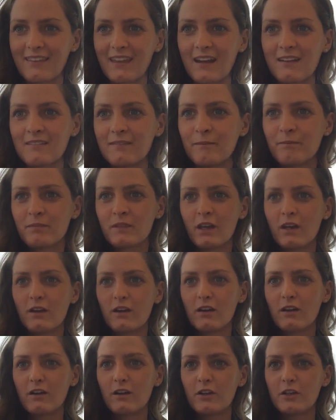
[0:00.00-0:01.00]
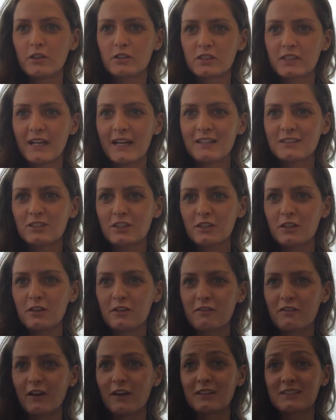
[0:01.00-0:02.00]
then you're saying to the
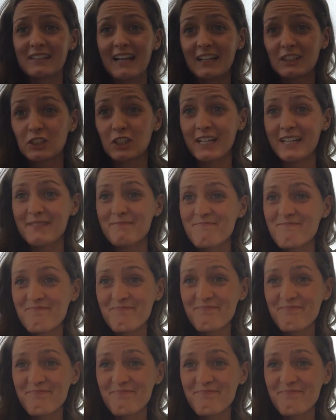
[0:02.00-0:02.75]
universe, actually,